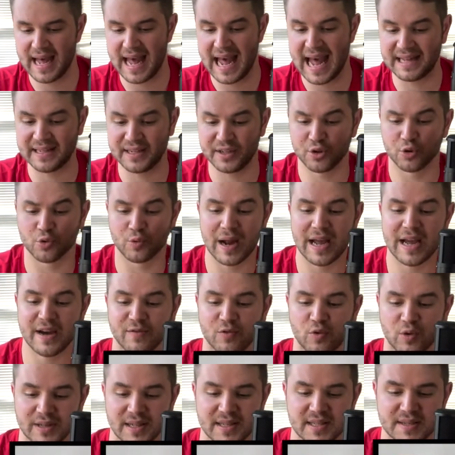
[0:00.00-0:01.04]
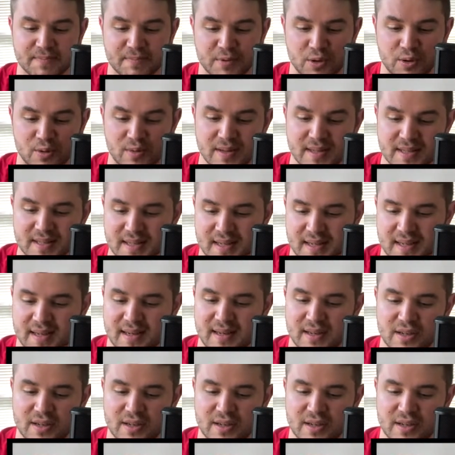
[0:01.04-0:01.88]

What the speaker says: and an array of wooden spoons,